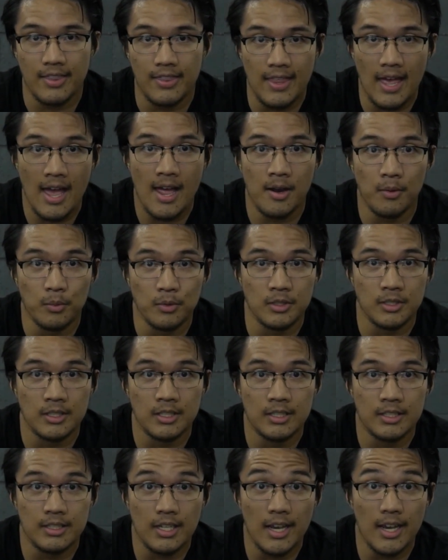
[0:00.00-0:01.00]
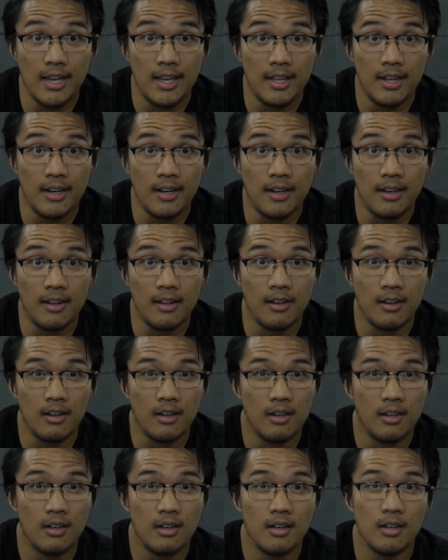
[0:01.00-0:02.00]
That was, and
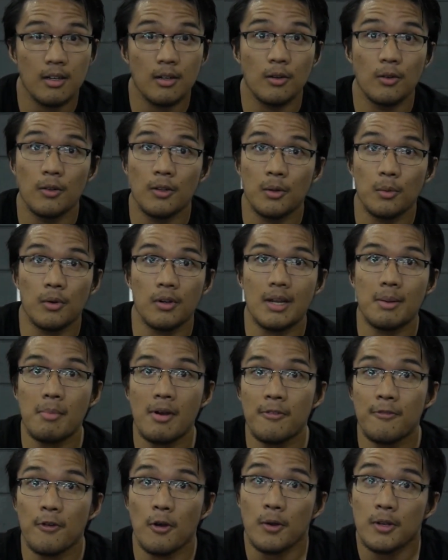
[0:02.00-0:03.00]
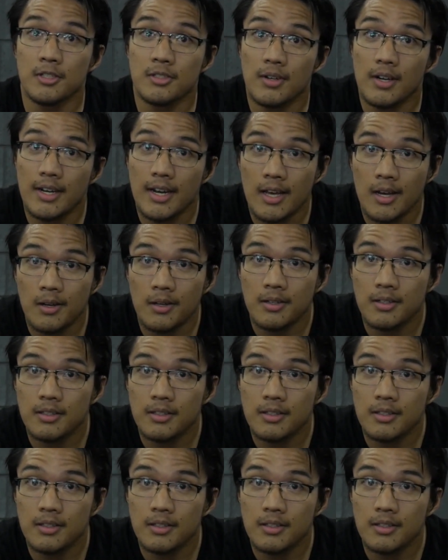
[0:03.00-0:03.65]
am I focused right now?